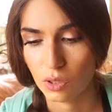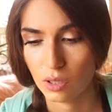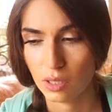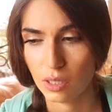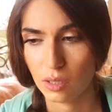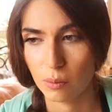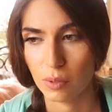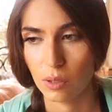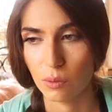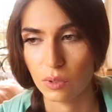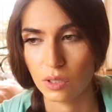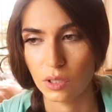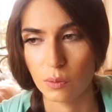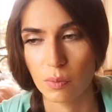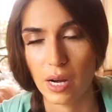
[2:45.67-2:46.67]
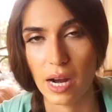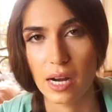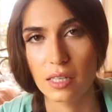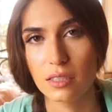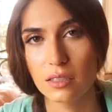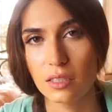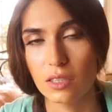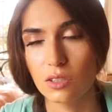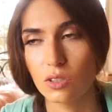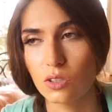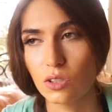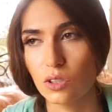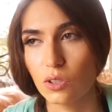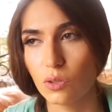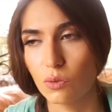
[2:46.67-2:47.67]
you think about what your past does
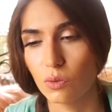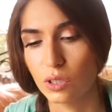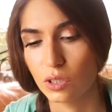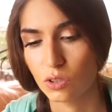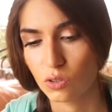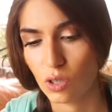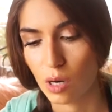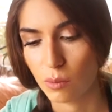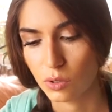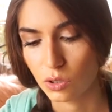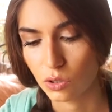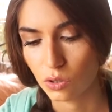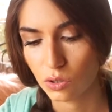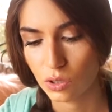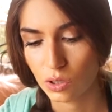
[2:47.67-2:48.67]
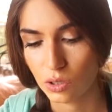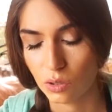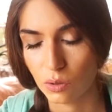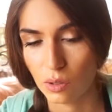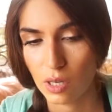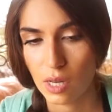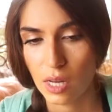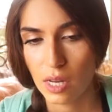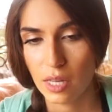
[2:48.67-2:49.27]
to you and what your traumas do to you,